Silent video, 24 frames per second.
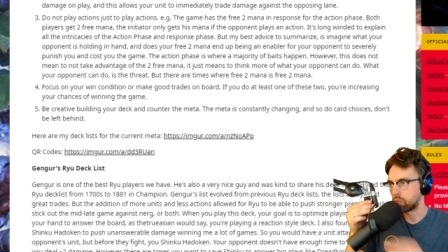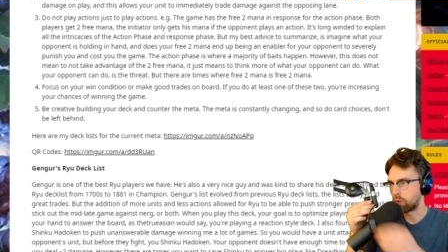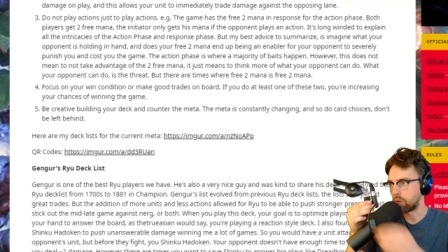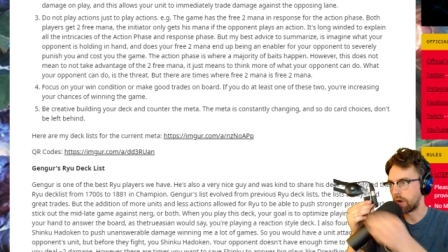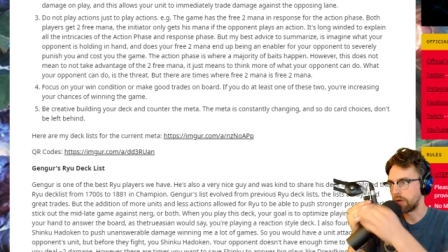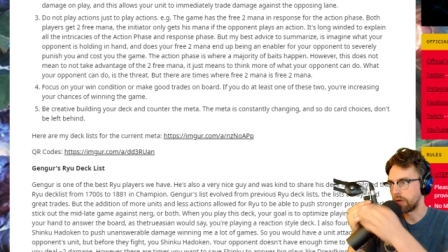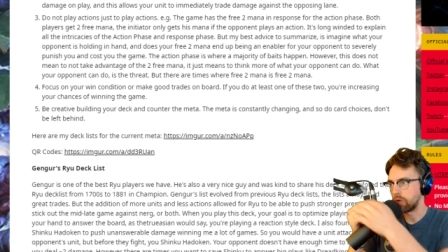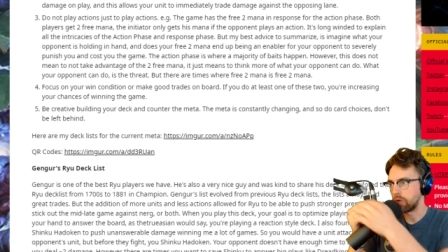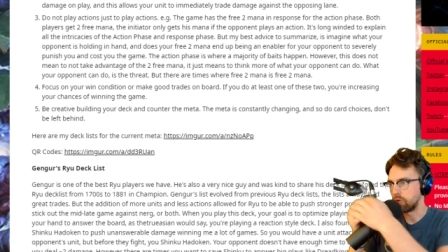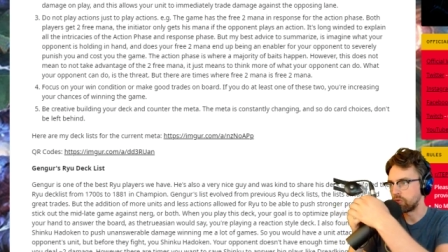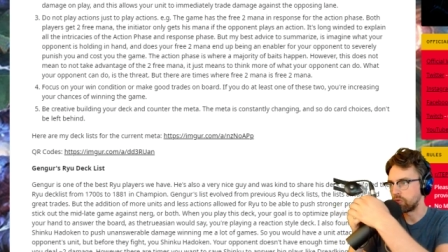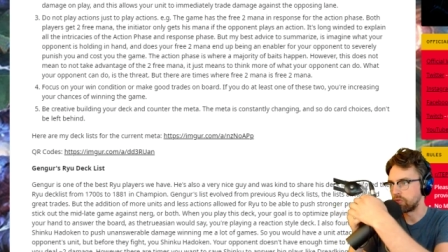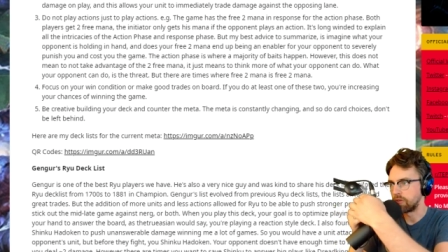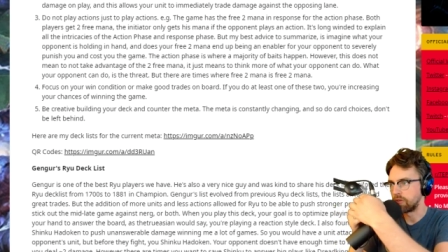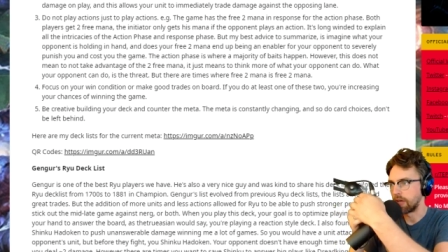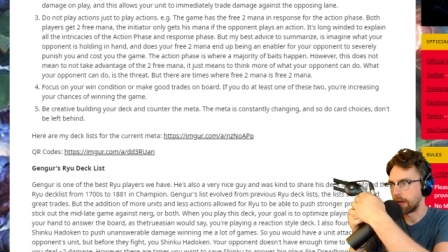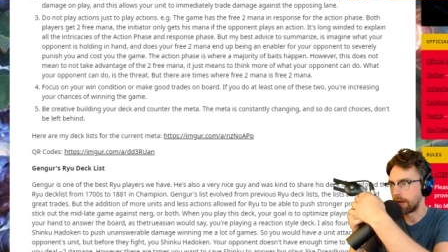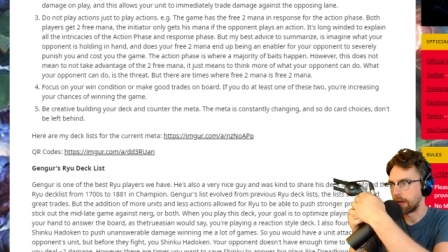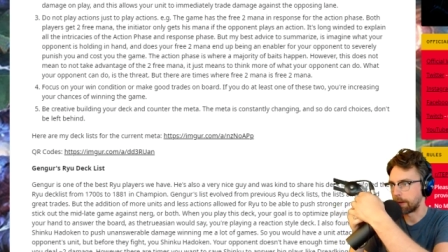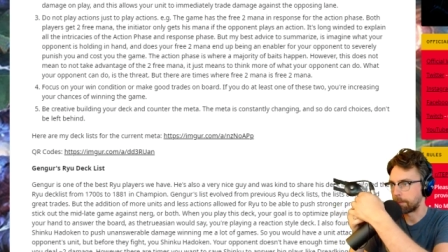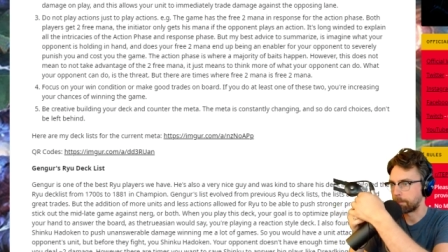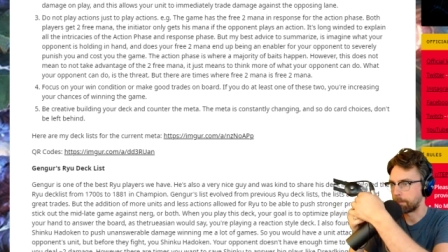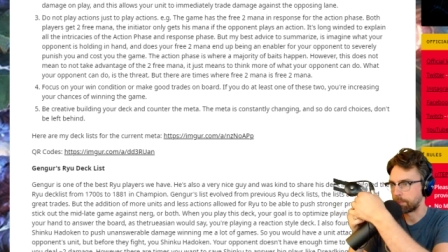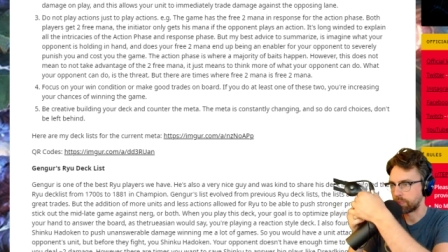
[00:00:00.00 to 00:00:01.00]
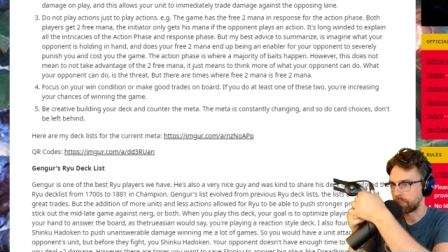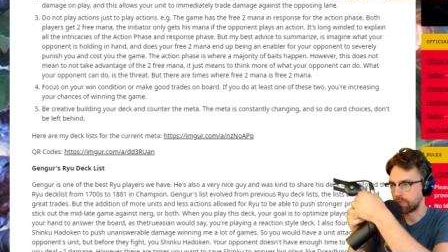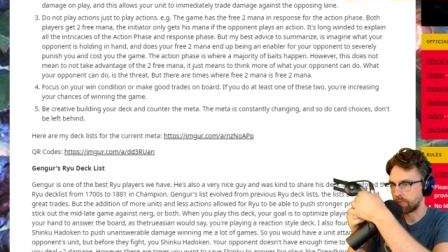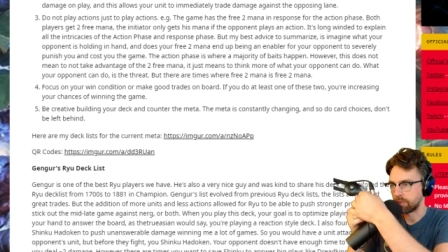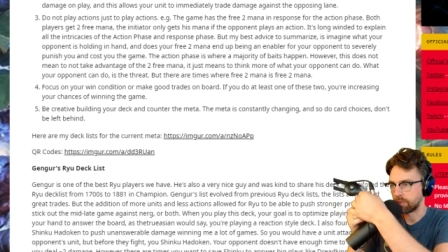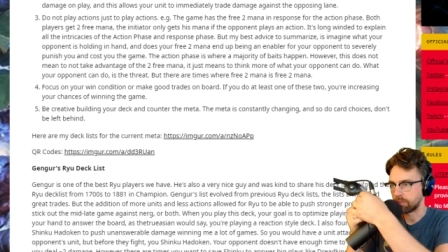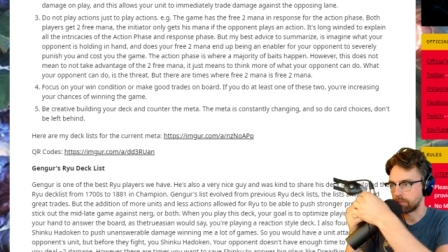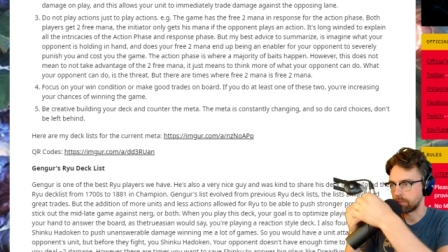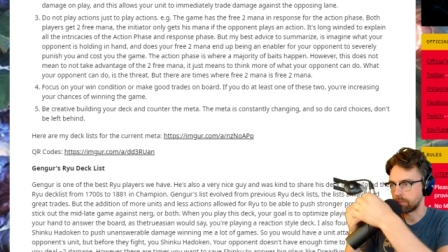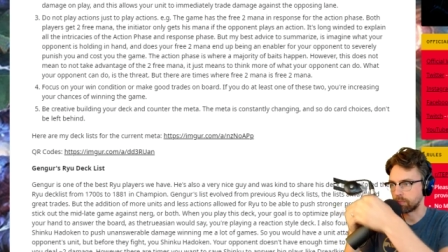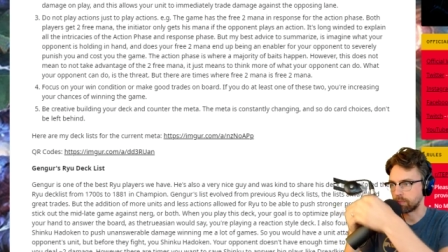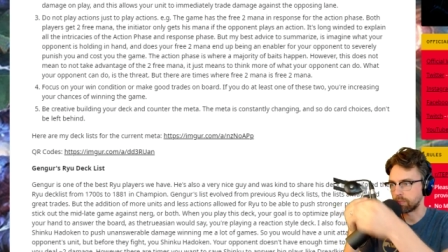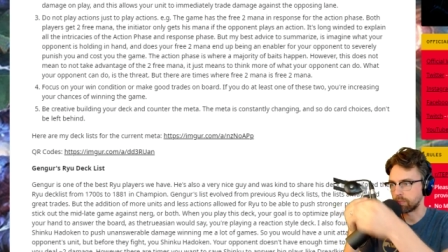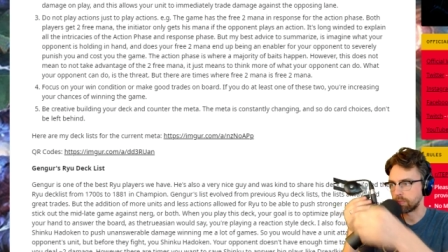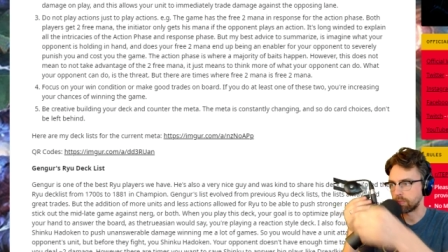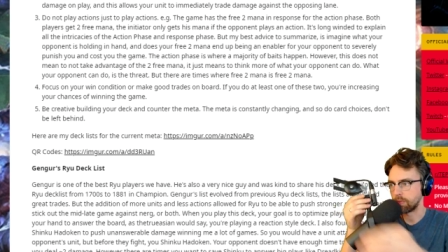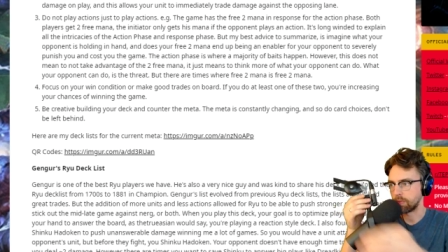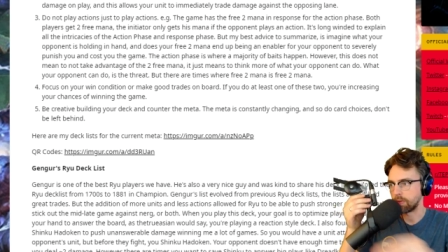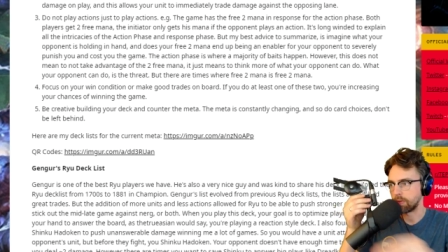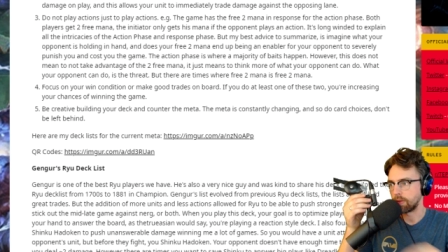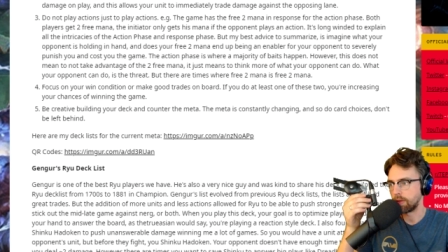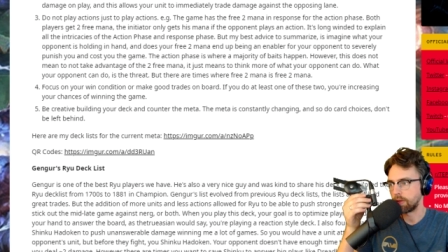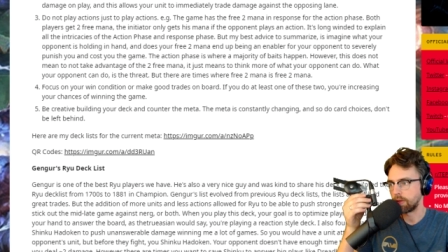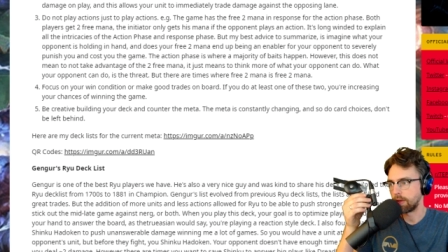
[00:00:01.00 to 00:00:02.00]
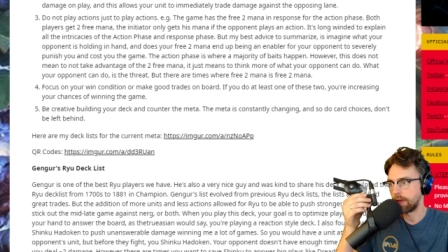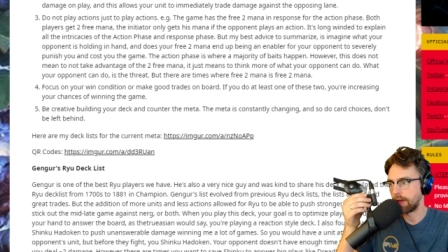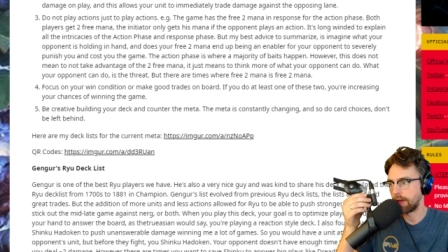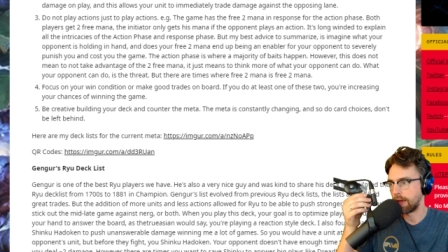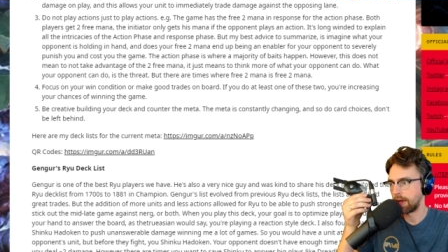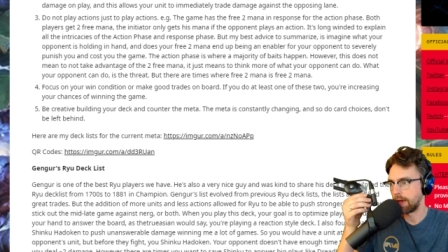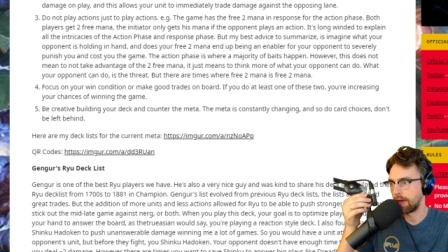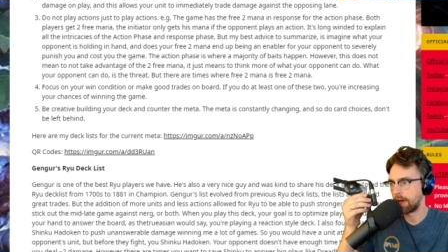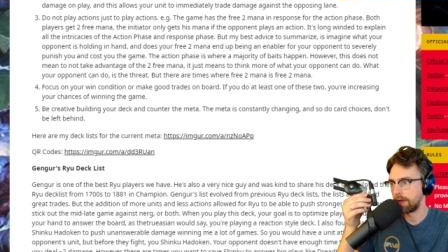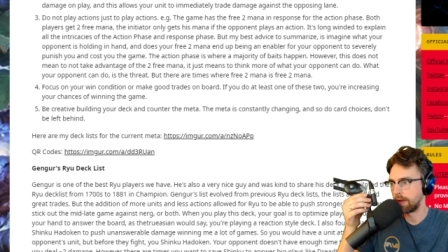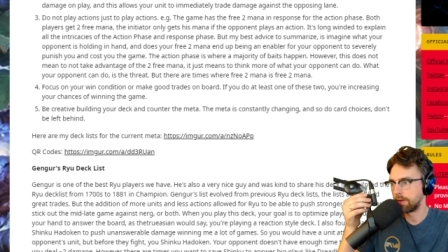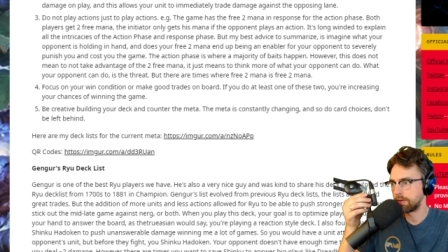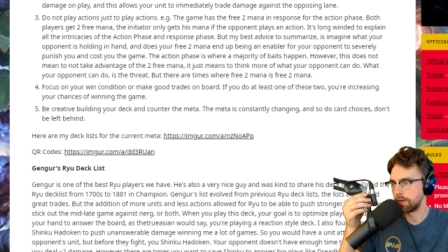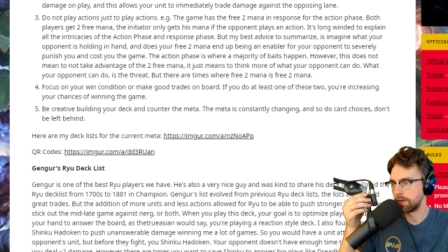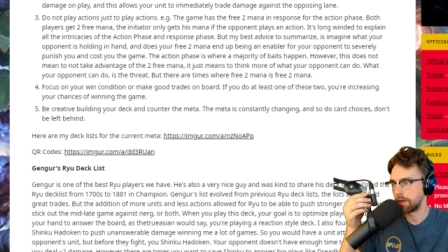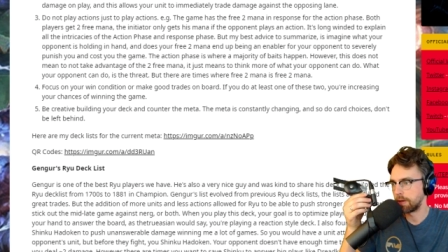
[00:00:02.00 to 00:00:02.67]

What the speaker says: Ryu's deck. And